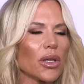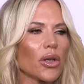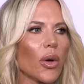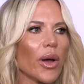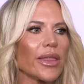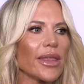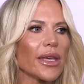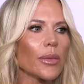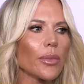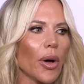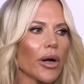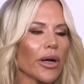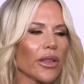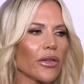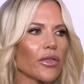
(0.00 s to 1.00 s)
You know, I think
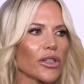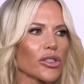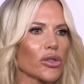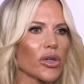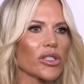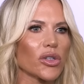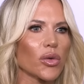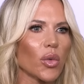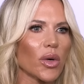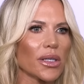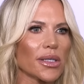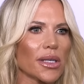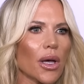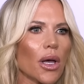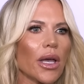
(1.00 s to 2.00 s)
part of the frustration
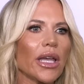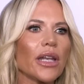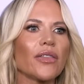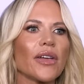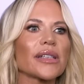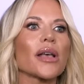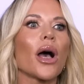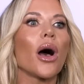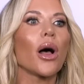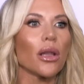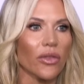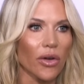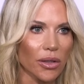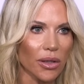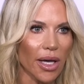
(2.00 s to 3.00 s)
was it affects
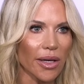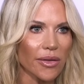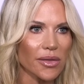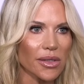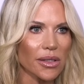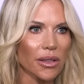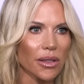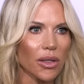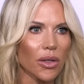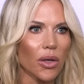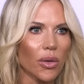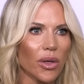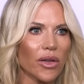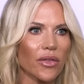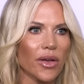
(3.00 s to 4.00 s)
all of our lives. You
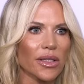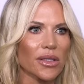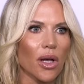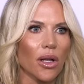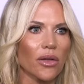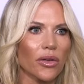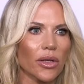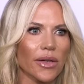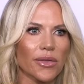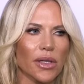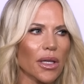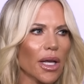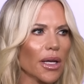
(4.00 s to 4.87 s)
know, it affects all of our lives, a